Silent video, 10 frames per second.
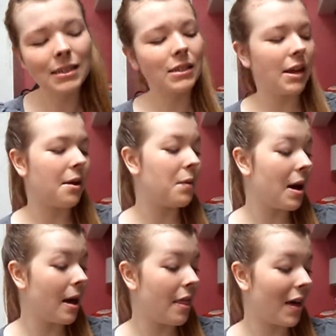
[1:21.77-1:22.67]
So
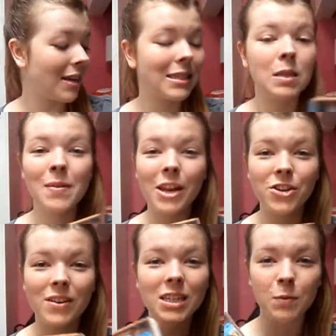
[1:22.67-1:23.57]
that's The
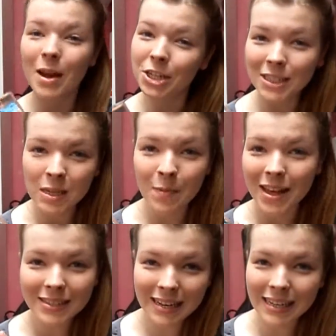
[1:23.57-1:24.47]
Miniaturist by Jessie
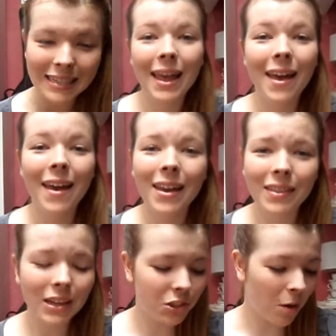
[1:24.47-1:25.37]
Burton. In
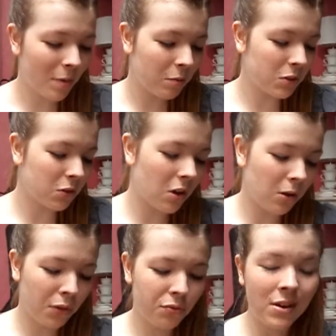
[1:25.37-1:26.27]
that shop, it was
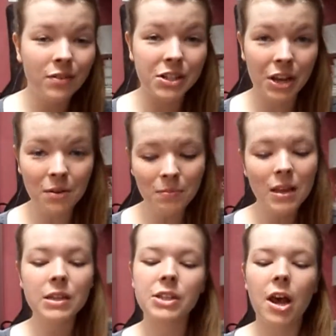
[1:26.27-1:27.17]
on 3 for 2.
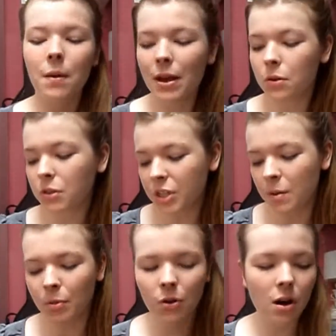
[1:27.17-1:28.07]
So I also
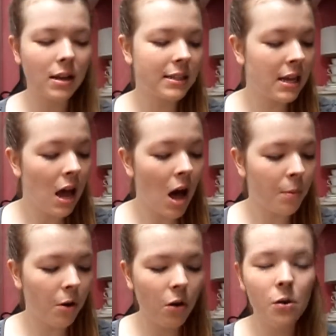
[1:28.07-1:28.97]
bought a
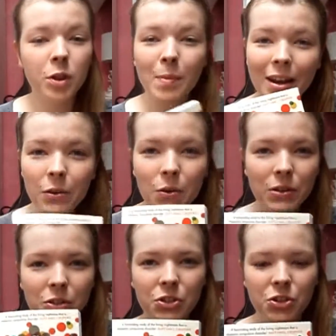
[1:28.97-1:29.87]
book called The Man Who
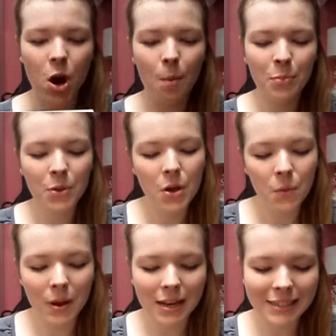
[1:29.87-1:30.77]
Couldnt Stop,
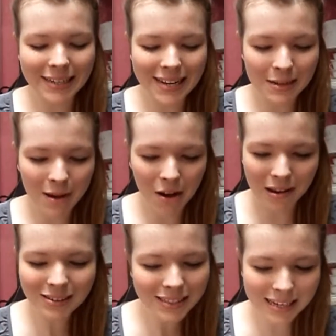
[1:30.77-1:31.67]
which is about
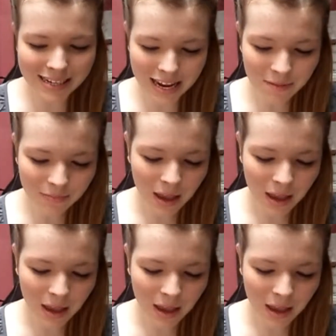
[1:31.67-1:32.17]
OCD.